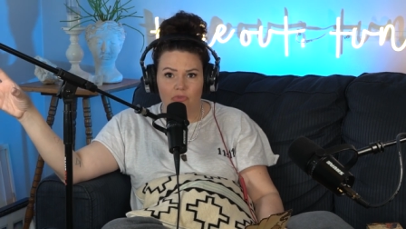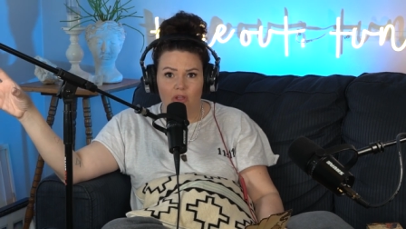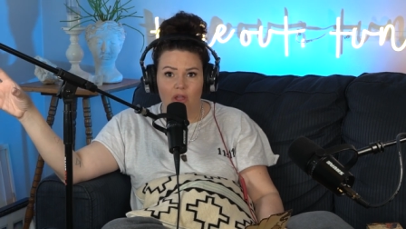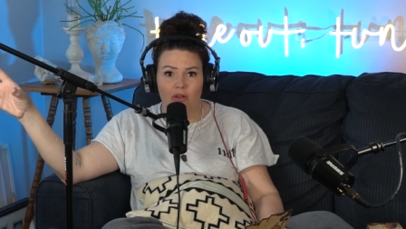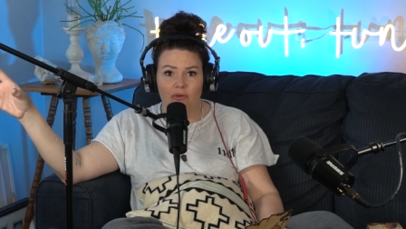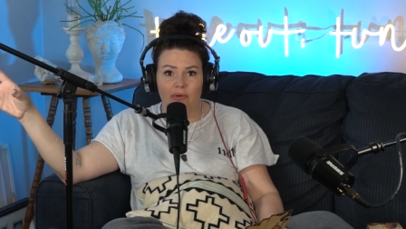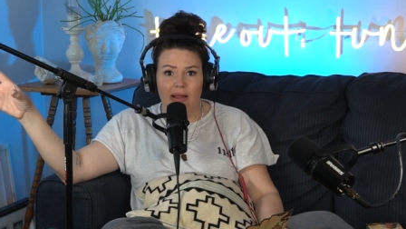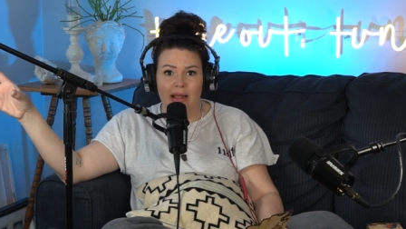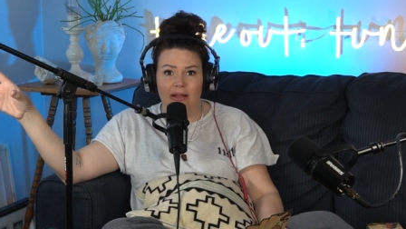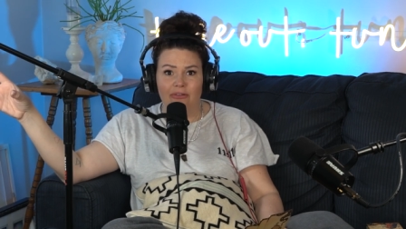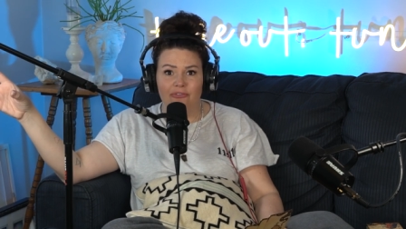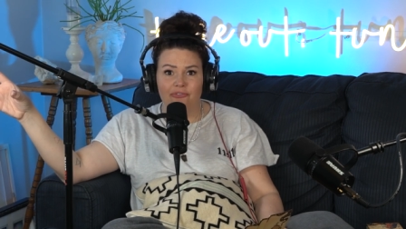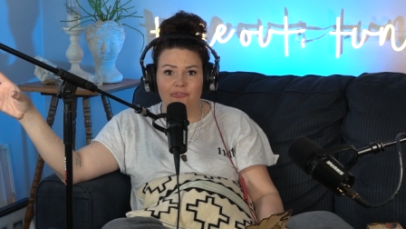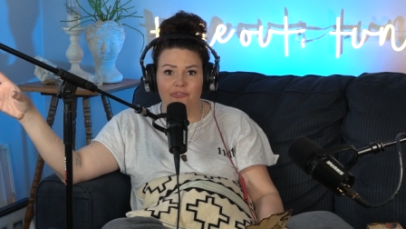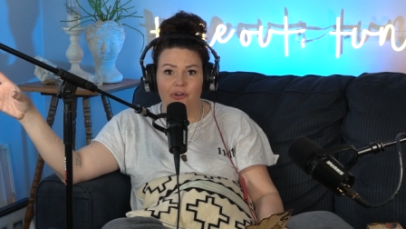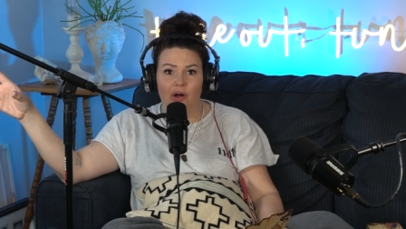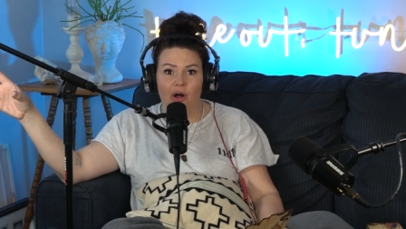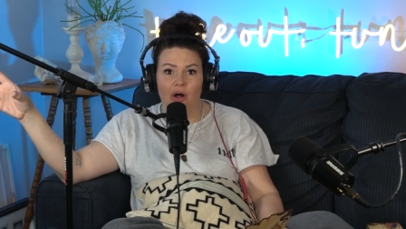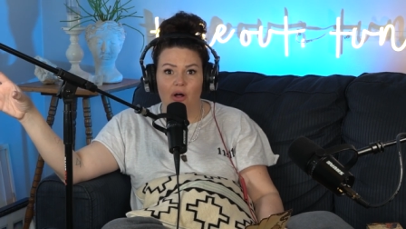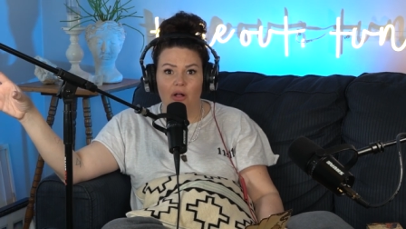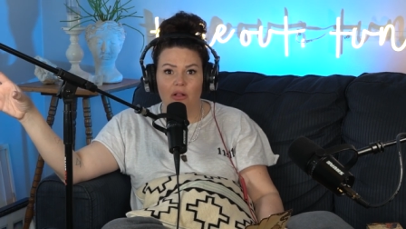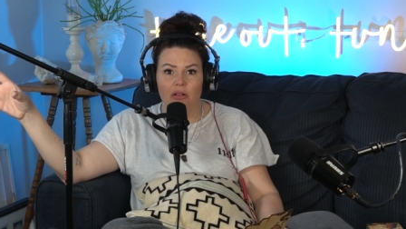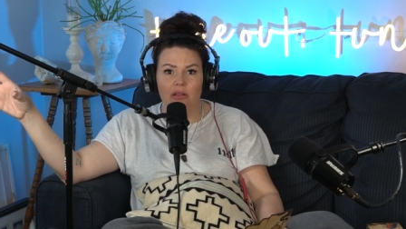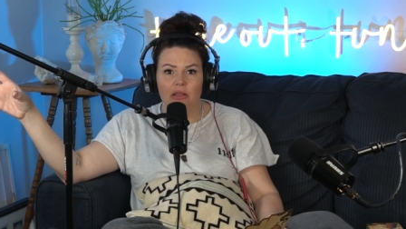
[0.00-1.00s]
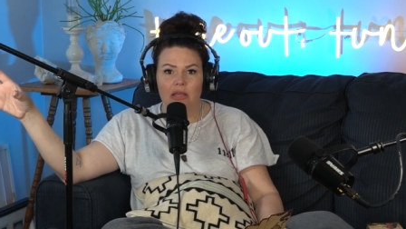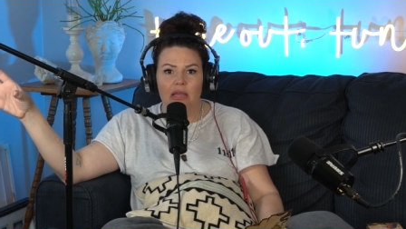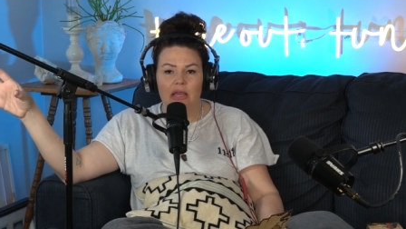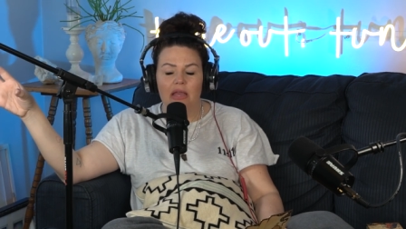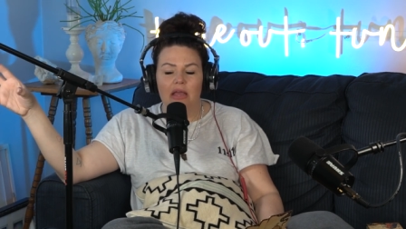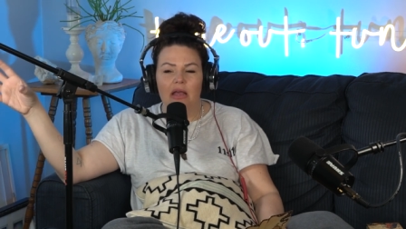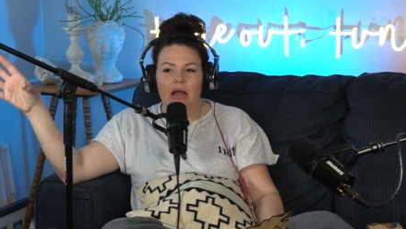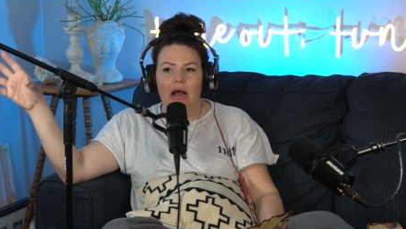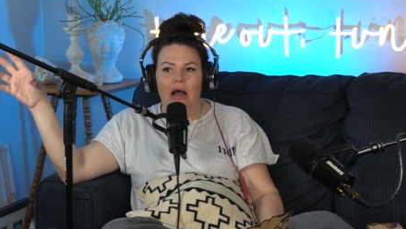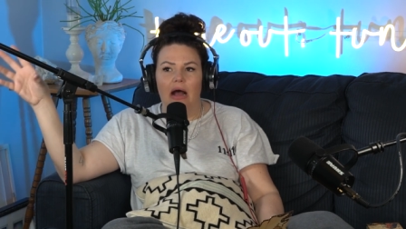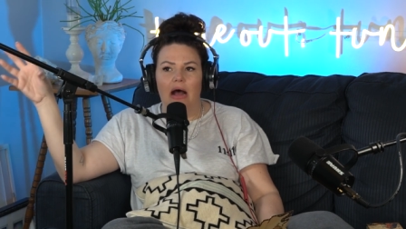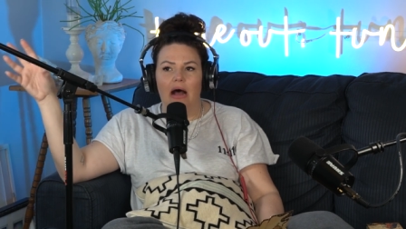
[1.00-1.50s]
around fall
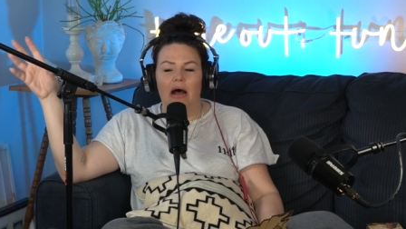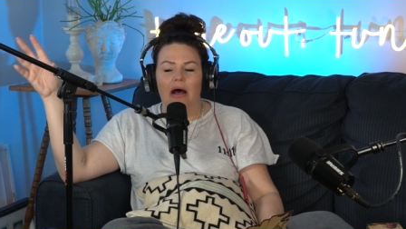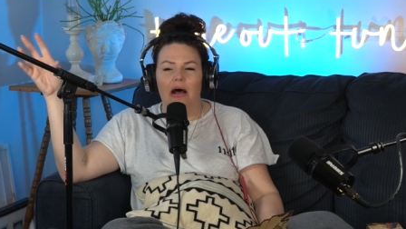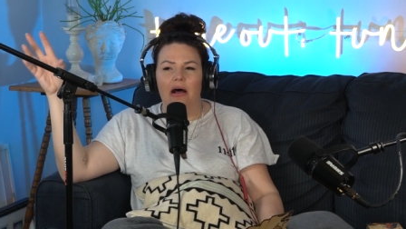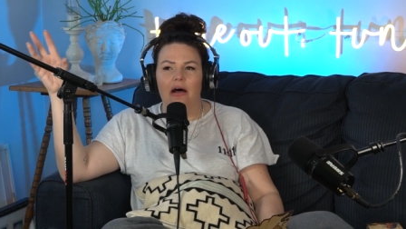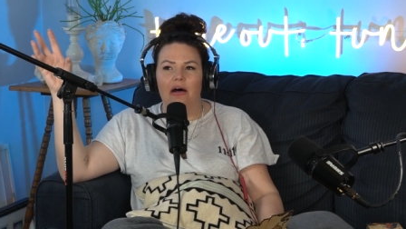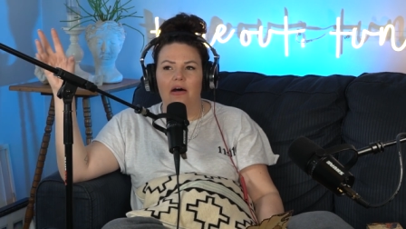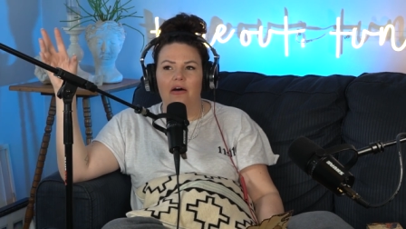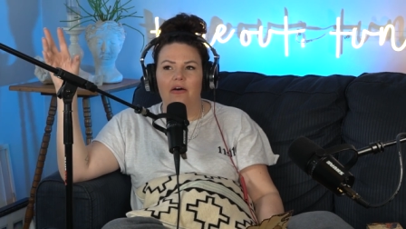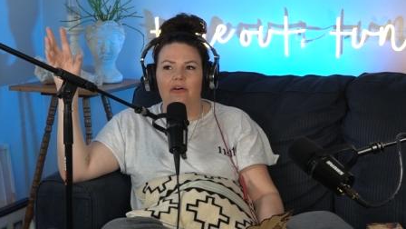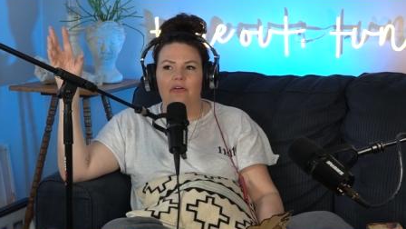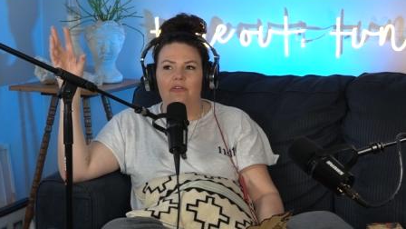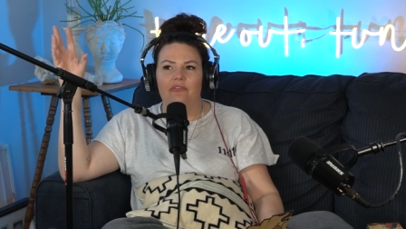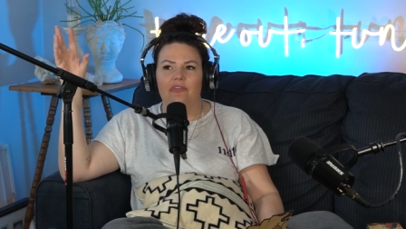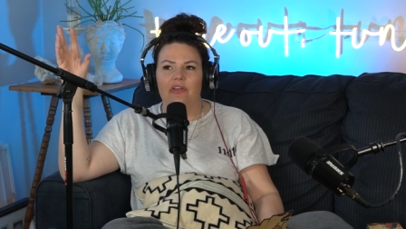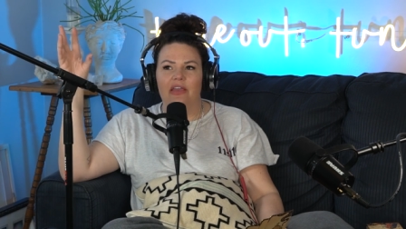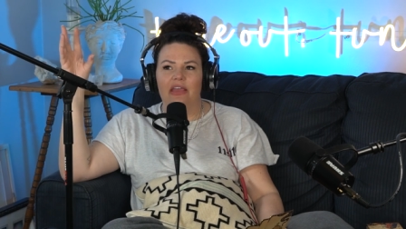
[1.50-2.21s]
of